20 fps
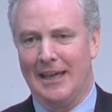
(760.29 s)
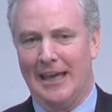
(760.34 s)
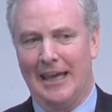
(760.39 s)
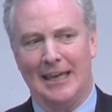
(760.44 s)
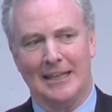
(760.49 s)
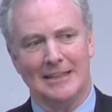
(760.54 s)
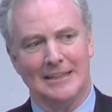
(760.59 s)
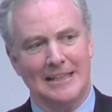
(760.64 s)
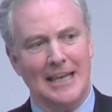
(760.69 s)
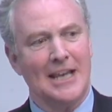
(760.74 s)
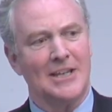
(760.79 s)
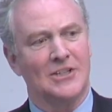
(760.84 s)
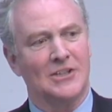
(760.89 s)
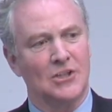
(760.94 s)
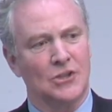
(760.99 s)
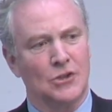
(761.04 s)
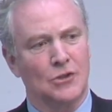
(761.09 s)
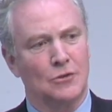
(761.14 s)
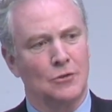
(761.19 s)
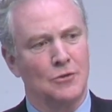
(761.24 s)
And yes,
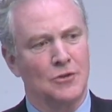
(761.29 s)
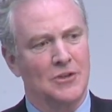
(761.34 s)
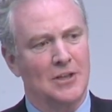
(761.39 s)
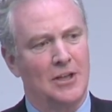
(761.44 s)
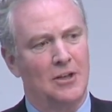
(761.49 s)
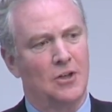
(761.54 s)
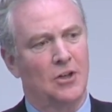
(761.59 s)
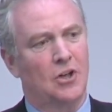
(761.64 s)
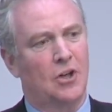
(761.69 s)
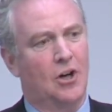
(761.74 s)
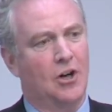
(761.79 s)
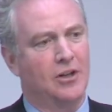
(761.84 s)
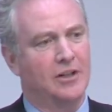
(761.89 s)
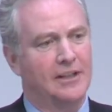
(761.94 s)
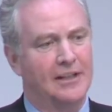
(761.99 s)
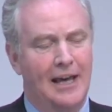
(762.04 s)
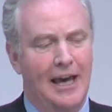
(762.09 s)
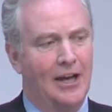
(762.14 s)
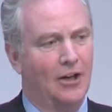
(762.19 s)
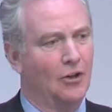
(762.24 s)
it's true, Senator
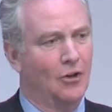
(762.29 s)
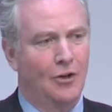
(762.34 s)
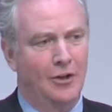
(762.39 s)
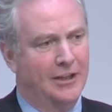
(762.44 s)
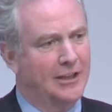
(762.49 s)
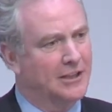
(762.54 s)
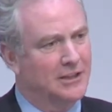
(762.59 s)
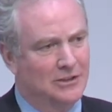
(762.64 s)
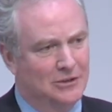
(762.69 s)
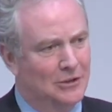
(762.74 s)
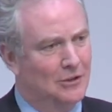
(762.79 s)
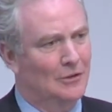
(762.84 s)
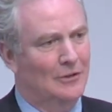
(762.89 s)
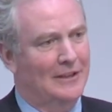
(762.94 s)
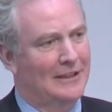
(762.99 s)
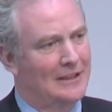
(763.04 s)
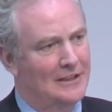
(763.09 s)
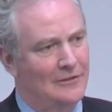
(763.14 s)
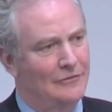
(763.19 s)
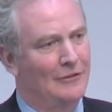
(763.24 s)
Cardin and I are already
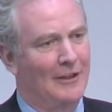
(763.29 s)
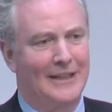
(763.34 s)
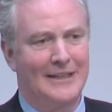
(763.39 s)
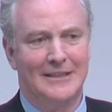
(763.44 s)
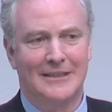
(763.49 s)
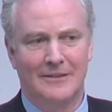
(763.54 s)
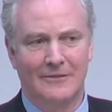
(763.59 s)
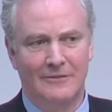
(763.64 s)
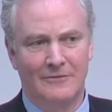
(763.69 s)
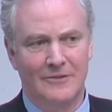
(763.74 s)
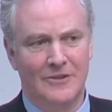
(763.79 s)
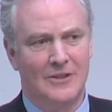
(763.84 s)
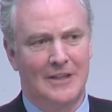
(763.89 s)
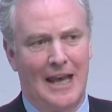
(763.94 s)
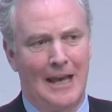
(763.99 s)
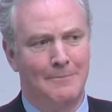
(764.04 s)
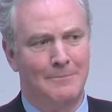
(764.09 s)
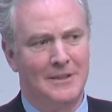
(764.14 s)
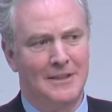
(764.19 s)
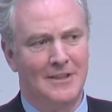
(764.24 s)
clearly in the fight to
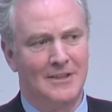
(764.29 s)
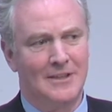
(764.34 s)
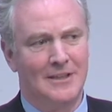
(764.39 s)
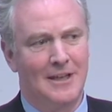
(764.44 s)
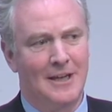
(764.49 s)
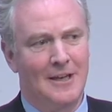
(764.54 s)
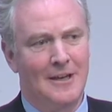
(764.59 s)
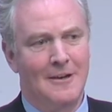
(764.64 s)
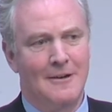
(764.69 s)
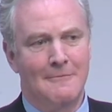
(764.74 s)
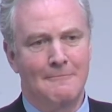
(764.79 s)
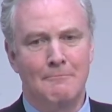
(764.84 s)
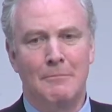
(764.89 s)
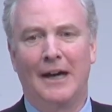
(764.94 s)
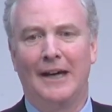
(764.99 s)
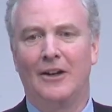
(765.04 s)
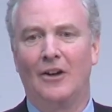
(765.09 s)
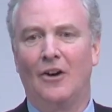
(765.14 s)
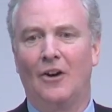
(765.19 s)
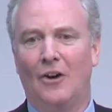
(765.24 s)
stop this,
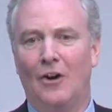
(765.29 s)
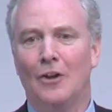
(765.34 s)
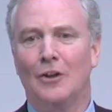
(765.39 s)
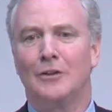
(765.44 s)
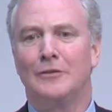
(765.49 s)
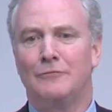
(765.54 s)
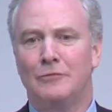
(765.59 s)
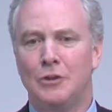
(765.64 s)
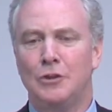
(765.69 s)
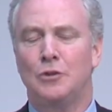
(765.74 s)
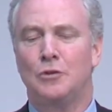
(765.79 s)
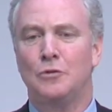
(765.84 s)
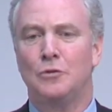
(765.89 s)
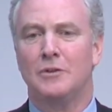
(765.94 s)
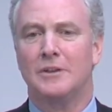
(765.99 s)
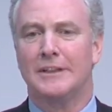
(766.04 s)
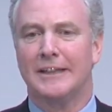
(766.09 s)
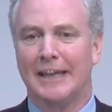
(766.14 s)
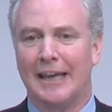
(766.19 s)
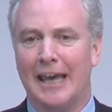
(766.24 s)
but all of
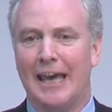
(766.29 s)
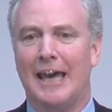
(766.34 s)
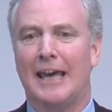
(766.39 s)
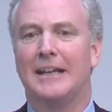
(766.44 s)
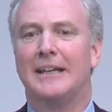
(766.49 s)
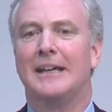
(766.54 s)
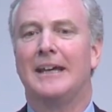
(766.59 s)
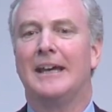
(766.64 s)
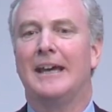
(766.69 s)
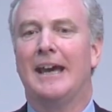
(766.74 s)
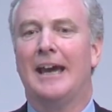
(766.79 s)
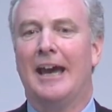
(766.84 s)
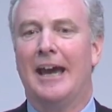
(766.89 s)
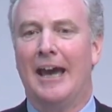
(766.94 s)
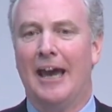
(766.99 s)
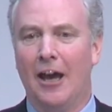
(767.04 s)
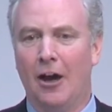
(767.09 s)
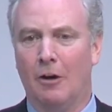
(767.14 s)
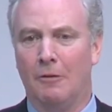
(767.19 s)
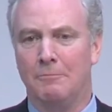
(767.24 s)
you can
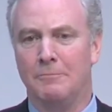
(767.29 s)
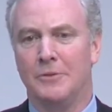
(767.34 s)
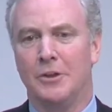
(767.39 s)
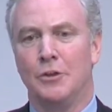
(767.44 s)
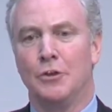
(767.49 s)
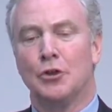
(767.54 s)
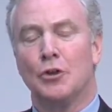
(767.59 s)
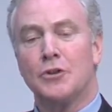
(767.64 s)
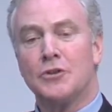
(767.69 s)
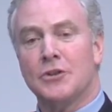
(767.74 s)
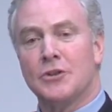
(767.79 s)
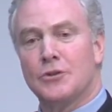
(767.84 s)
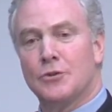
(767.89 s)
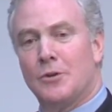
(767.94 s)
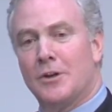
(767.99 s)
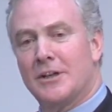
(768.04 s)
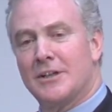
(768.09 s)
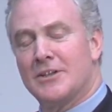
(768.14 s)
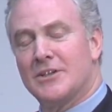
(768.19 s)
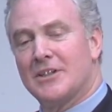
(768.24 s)
help. The nurses'
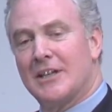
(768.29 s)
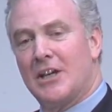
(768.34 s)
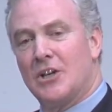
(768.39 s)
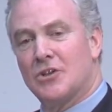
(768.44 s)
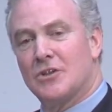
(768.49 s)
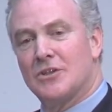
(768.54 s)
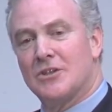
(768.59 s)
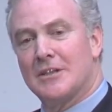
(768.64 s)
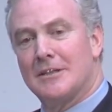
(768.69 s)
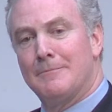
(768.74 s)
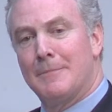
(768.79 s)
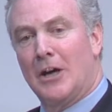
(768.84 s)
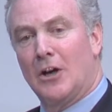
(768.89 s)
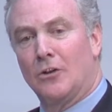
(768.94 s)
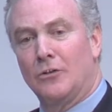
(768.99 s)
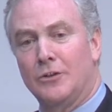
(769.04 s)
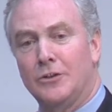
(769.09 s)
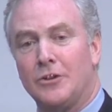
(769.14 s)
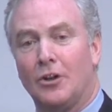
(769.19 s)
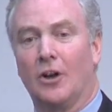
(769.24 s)
organizations in
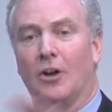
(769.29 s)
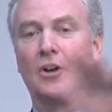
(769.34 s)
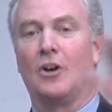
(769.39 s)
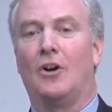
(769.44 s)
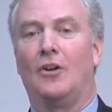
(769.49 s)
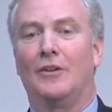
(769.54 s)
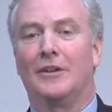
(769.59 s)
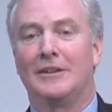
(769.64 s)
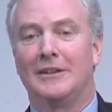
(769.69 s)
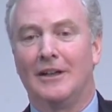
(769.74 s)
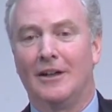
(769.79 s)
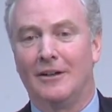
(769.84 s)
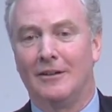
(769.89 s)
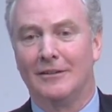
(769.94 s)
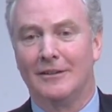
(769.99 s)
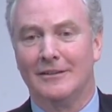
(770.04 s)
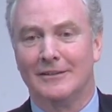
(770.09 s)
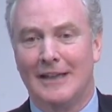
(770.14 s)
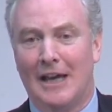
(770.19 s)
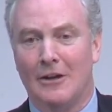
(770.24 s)
Maryland are calling
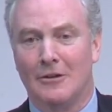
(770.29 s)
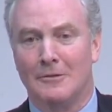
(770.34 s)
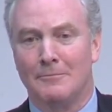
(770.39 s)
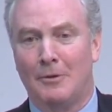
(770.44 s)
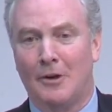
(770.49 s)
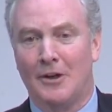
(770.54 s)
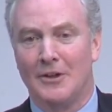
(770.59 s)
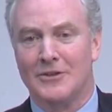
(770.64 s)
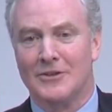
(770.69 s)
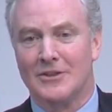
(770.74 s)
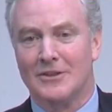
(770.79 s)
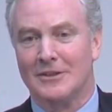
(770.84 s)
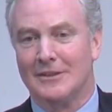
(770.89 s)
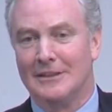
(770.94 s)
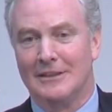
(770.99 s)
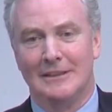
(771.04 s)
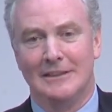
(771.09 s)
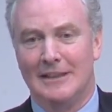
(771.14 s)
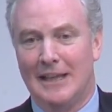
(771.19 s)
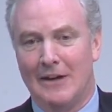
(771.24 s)
their
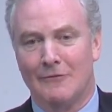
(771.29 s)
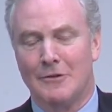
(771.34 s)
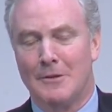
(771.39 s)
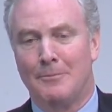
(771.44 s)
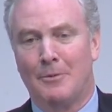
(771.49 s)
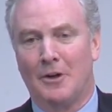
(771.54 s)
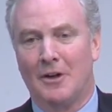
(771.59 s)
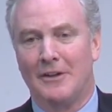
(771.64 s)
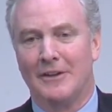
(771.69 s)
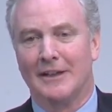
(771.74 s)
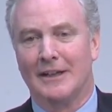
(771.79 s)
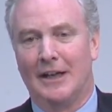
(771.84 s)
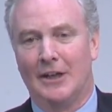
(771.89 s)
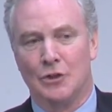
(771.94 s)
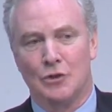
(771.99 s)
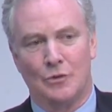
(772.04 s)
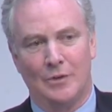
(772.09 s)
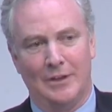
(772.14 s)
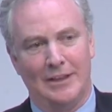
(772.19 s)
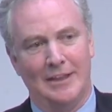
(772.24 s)
counterparts in every part of the
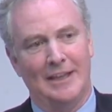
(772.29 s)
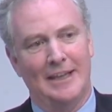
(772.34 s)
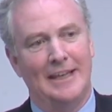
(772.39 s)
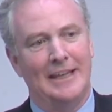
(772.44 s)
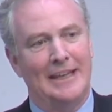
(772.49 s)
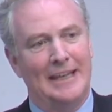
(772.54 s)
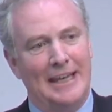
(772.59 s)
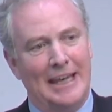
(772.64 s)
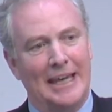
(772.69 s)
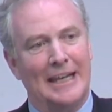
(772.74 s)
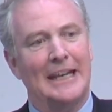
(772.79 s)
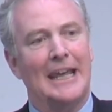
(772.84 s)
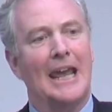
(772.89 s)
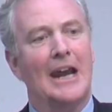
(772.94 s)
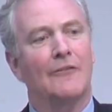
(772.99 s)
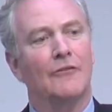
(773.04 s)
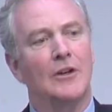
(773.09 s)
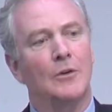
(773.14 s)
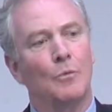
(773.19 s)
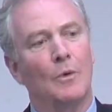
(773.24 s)
country. And
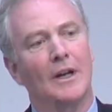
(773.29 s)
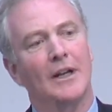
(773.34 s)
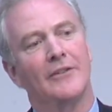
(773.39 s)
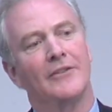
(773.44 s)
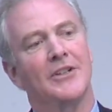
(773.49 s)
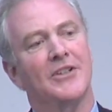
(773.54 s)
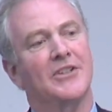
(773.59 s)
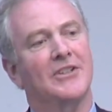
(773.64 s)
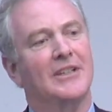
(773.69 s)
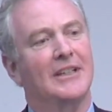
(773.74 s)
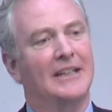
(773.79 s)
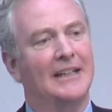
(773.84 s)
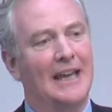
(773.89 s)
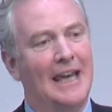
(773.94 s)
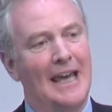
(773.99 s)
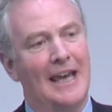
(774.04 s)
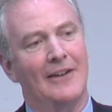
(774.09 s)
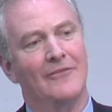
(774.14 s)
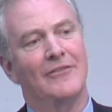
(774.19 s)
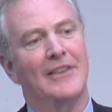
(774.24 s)
every one of us can
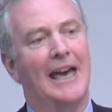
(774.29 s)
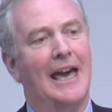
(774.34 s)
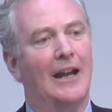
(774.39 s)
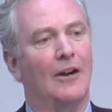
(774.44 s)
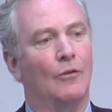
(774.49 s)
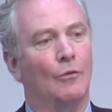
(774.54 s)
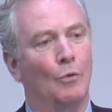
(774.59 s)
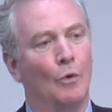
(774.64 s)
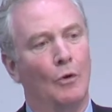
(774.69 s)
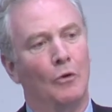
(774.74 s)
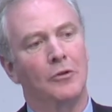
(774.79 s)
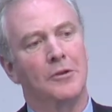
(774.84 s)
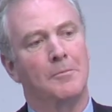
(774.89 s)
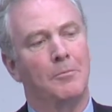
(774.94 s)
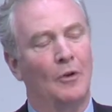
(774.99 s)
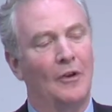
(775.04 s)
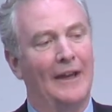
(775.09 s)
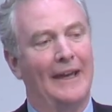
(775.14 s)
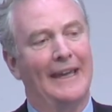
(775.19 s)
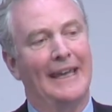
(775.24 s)
have that role to
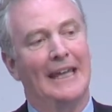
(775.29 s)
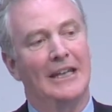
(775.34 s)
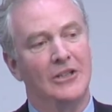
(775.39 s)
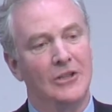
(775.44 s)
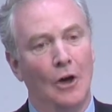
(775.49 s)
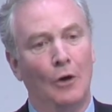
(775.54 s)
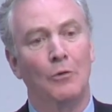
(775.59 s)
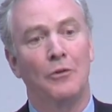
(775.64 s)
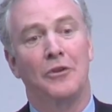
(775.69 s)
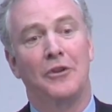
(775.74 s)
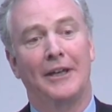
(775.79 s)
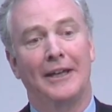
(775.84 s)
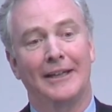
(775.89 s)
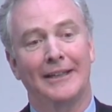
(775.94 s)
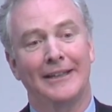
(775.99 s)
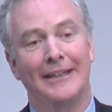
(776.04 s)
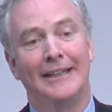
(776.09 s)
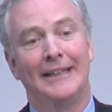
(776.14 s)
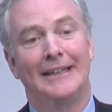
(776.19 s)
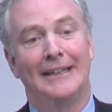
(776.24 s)
play, and don't
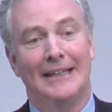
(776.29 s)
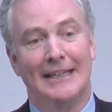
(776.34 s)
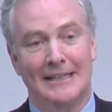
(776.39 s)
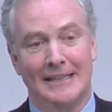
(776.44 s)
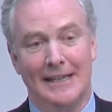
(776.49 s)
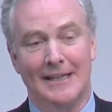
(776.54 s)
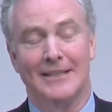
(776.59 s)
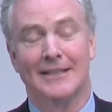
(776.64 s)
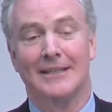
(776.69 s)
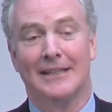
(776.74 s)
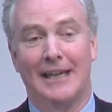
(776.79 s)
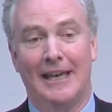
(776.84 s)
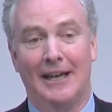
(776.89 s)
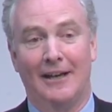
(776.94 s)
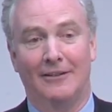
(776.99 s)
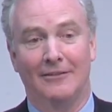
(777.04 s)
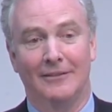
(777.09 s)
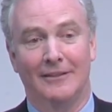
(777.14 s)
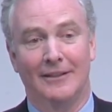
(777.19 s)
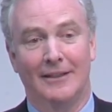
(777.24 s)
think it doesn't
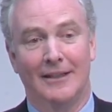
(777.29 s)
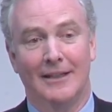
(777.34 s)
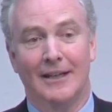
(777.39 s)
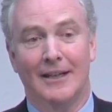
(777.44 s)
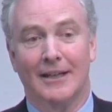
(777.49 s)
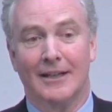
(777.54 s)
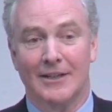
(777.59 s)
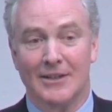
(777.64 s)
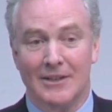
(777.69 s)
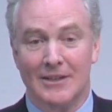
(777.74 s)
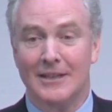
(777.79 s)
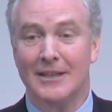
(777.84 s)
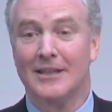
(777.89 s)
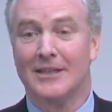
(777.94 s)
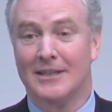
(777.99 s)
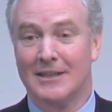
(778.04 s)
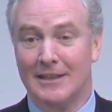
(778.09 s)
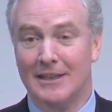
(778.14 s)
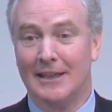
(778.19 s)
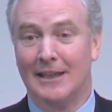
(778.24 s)
count, because
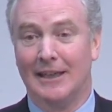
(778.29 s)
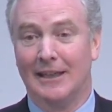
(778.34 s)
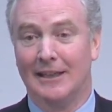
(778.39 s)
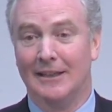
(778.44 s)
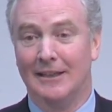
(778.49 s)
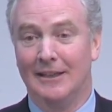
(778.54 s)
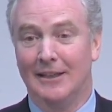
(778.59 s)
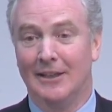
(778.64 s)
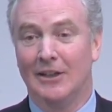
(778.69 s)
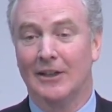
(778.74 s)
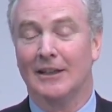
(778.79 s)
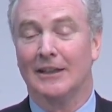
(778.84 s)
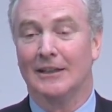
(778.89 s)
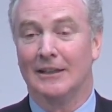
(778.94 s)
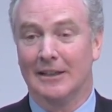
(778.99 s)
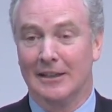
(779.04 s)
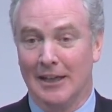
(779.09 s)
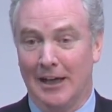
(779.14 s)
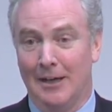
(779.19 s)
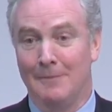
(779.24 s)
this thing
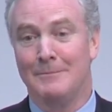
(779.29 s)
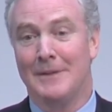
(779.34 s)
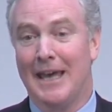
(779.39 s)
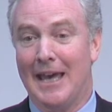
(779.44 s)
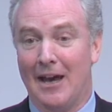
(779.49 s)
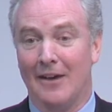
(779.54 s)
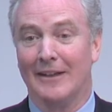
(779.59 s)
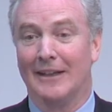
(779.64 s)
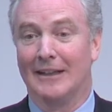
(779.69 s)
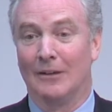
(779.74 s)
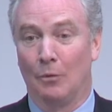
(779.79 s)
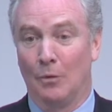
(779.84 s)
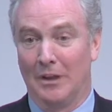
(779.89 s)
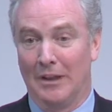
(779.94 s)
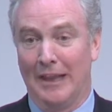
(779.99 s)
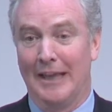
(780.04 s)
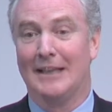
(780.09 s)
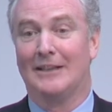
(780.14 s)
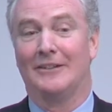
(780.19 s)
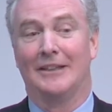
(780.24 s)
can come down, and it
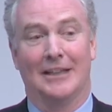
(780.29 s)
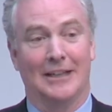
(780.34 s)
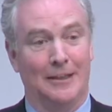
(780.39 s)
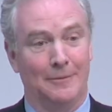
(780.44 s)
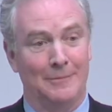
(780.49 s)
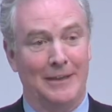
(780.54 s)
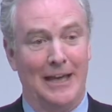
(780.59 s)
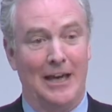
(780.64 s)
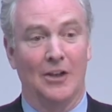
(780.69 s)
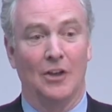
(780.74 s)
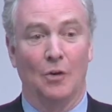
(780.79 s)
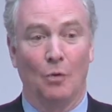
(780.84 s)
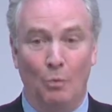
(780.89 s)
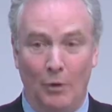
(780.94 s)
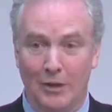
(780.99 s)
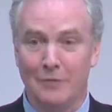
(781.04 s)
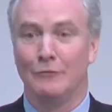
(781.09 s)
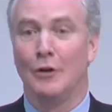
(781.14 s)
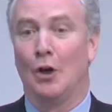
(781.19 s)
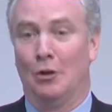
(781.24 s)
will likely come down to
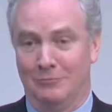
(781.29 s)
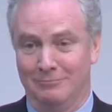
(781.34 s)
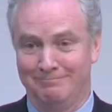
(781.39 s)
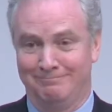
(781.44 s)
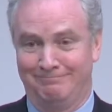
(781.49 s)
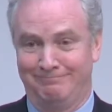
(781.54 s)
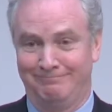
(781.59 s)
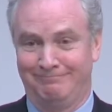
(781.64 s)
1 vote